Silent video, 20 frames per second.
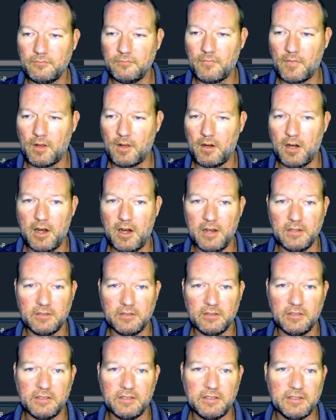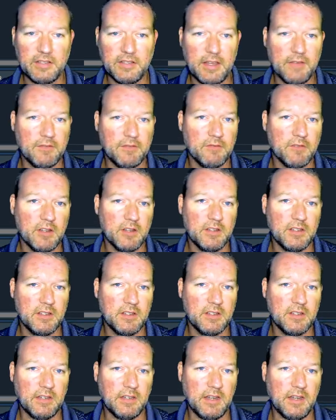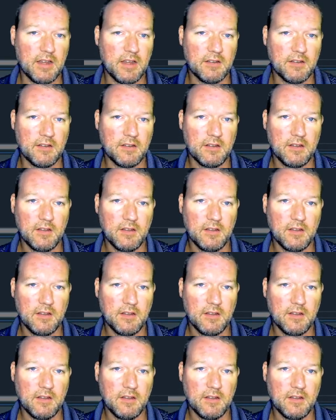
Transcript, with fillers: Alright, so let's save and run this again.